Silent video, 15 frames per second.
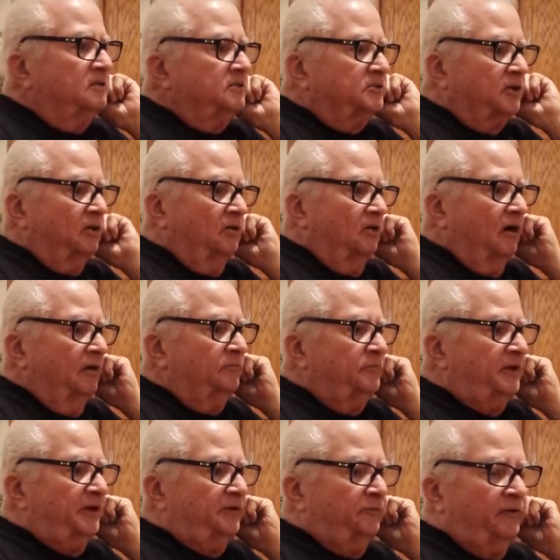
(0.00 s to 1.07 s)
So
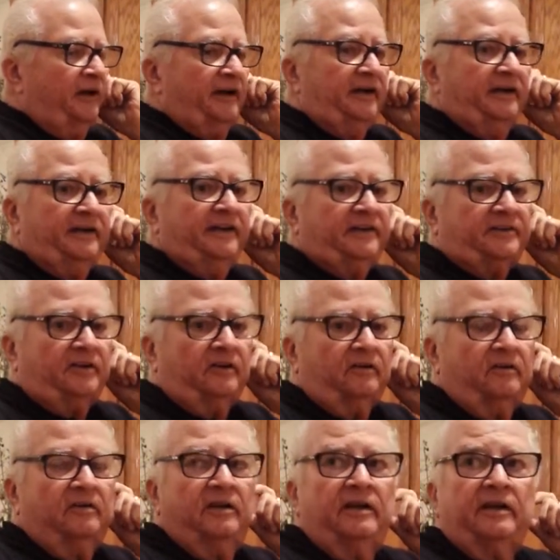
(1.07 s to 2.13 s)
I'm getting ready to
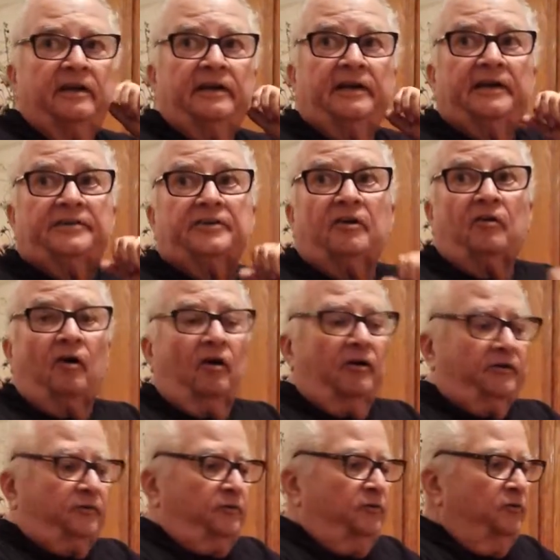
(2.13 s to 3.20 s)
get the
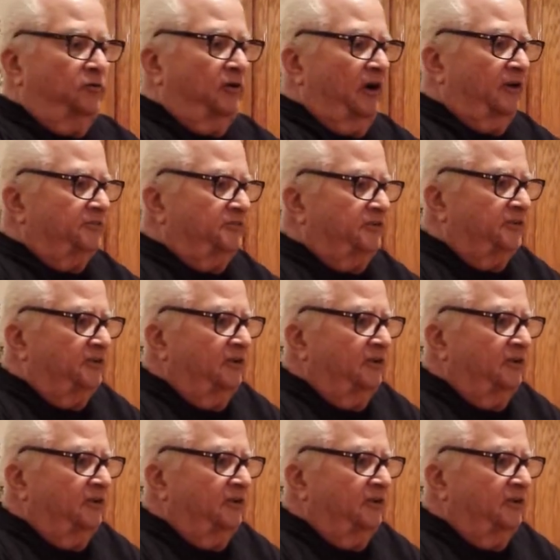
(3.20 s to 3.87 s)
lawn crew out, you